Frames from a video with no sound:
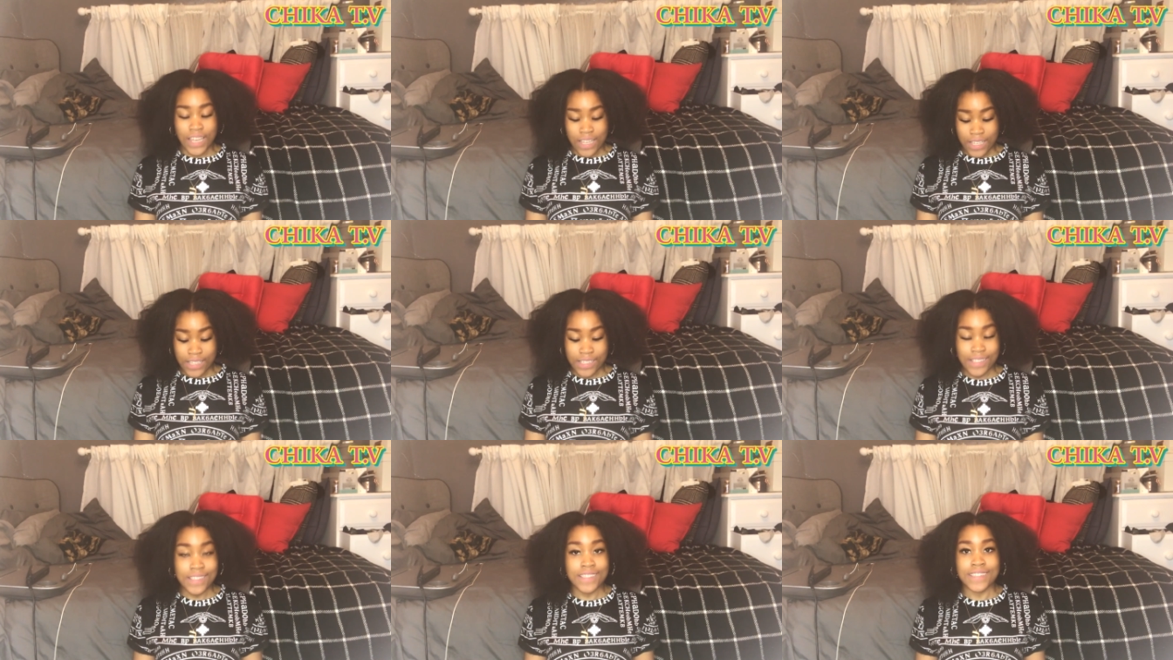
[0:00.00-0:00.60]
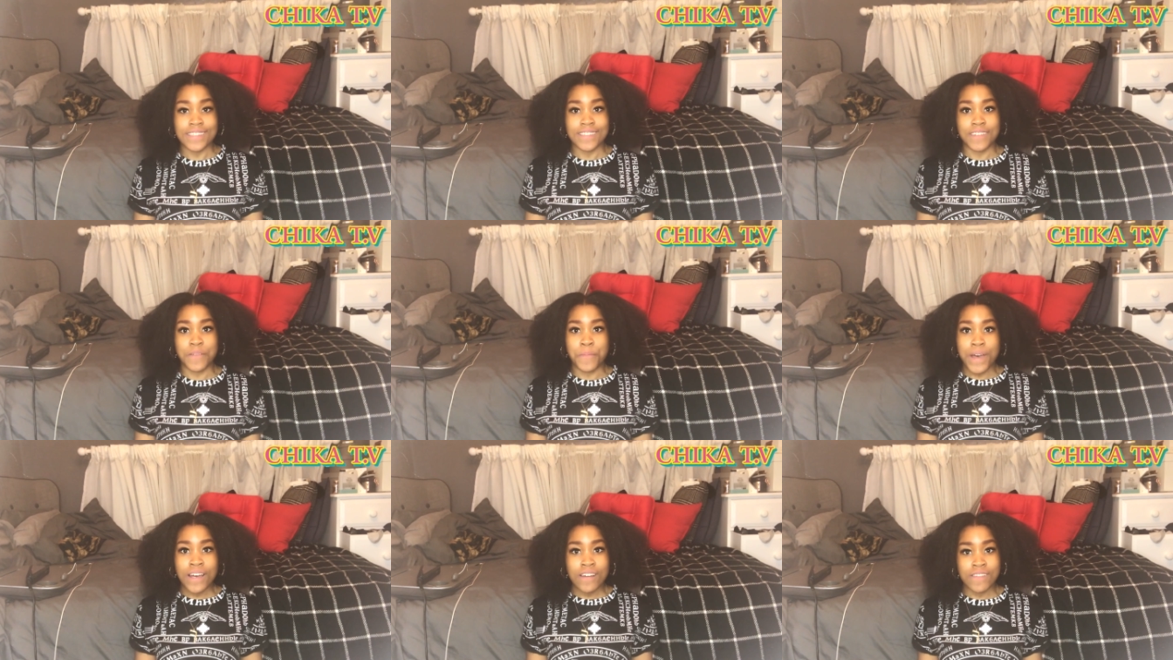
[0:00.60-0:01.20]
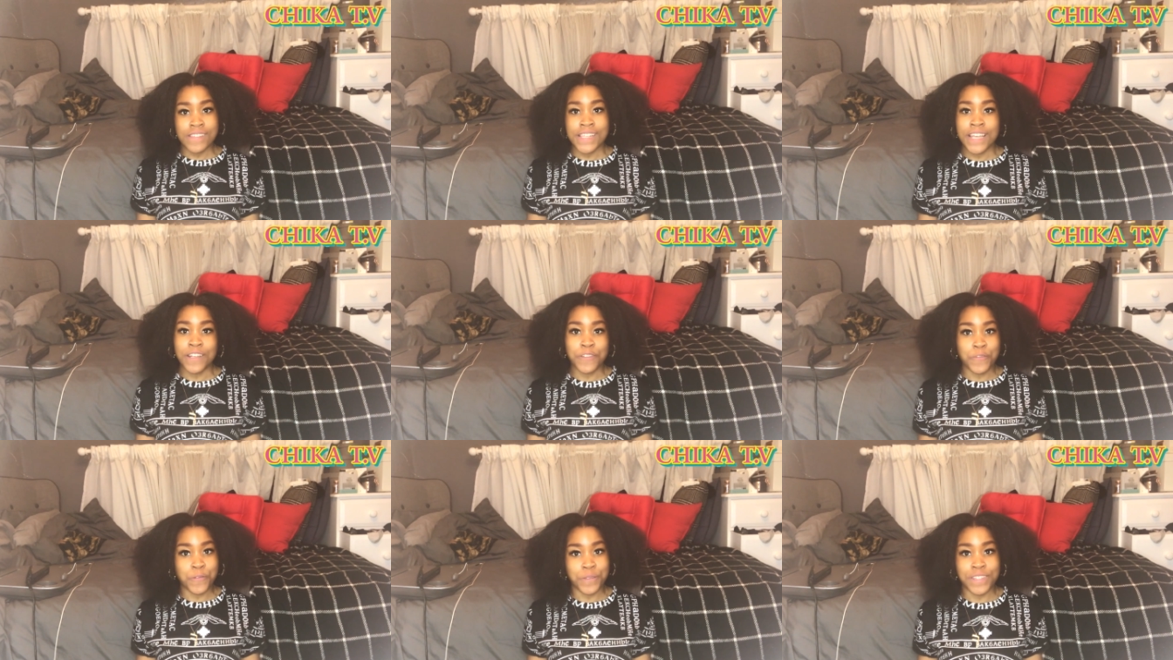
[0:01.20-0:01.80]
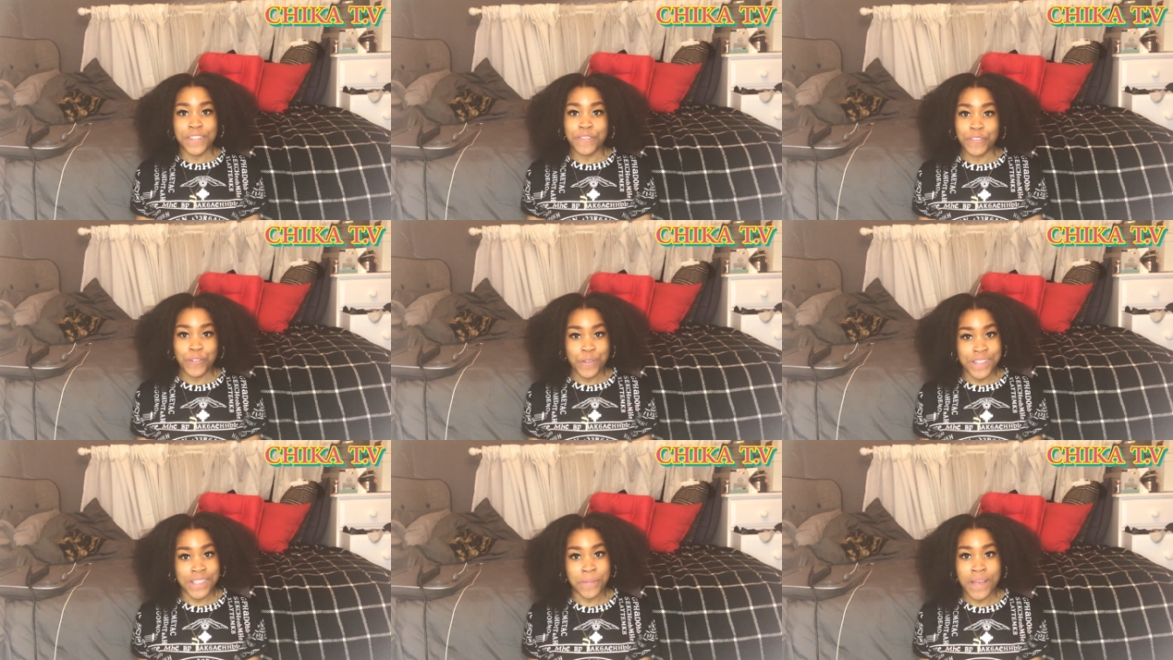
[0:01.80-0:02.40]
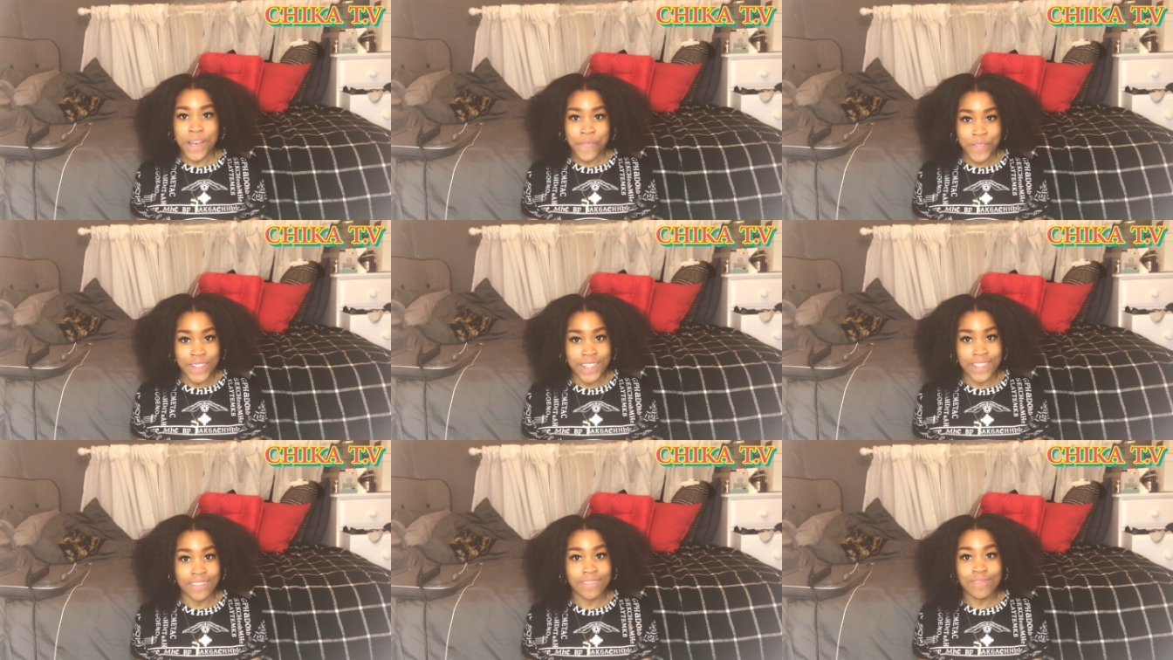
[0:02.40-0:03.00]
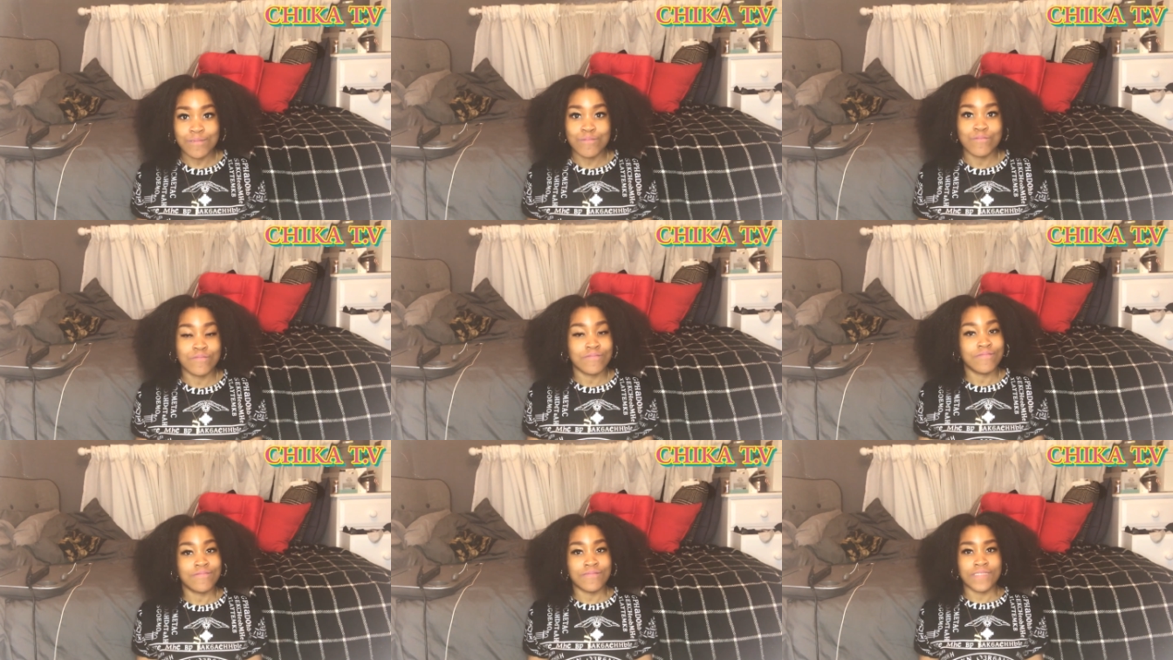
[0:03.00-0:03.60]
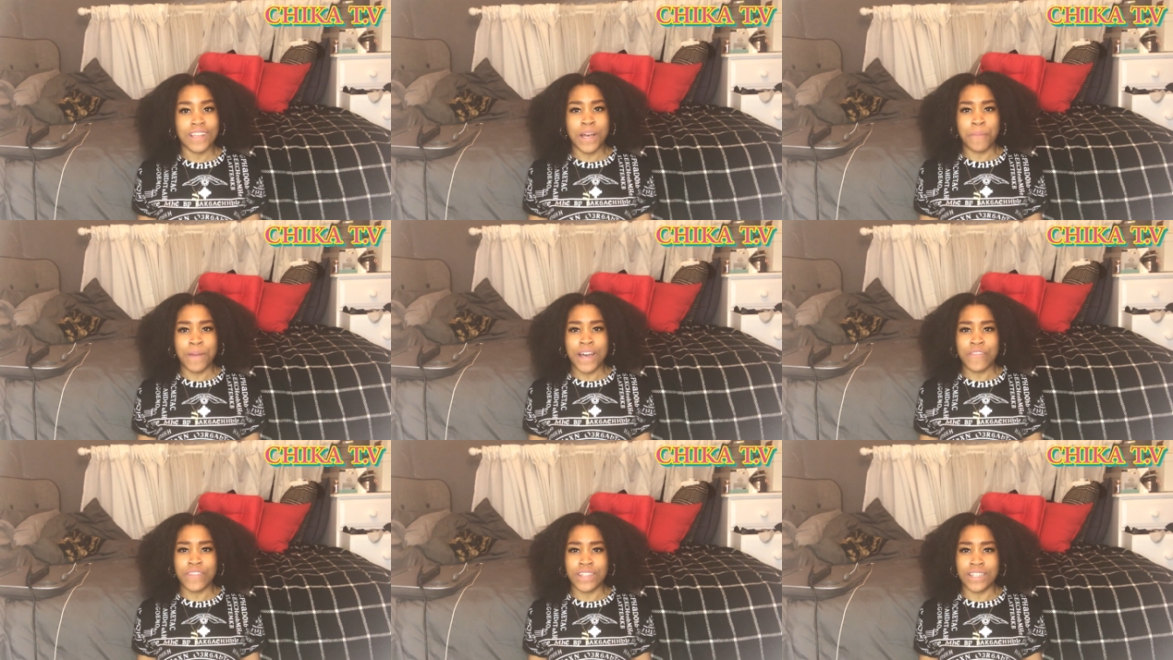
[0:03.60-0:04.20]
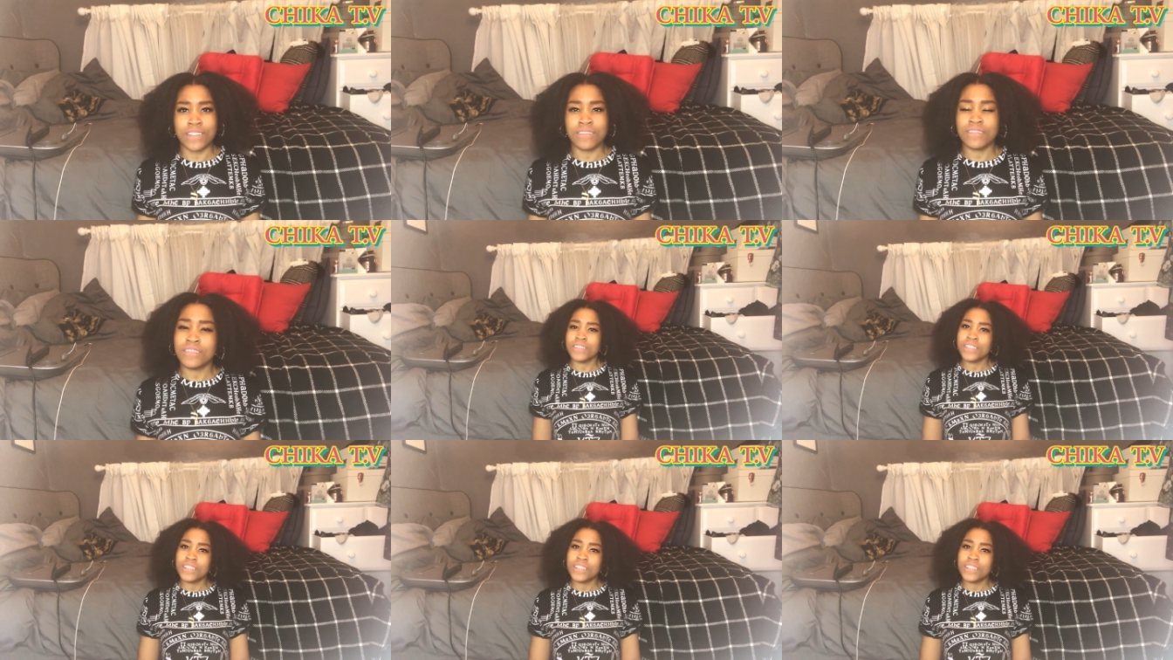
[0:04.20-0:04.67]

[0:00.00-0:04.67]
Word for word: guys, the amount of technical difficulties I'm having in, I'm having in,